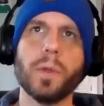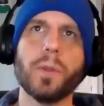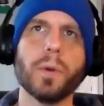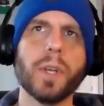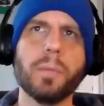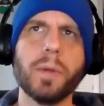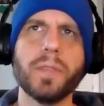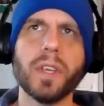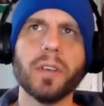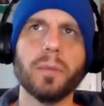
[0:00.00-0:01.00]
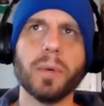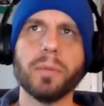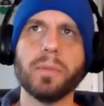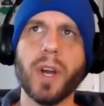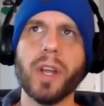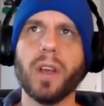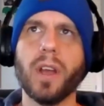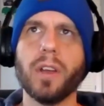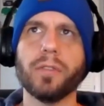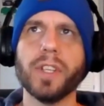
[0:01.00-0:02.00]
your debut single Burn Bright
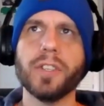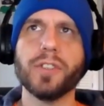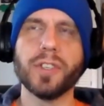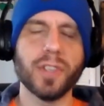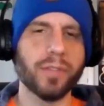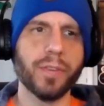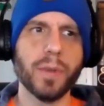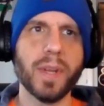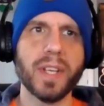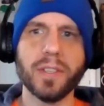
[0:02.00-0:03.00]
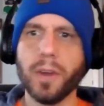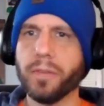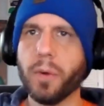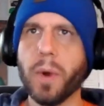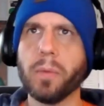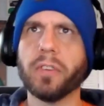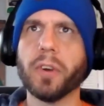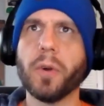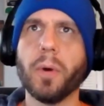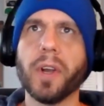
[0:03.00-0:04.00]
released just a few days ago from when we're
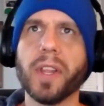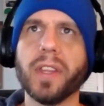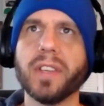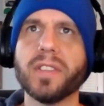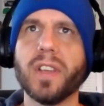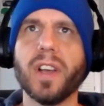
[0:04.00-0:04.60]
recording this.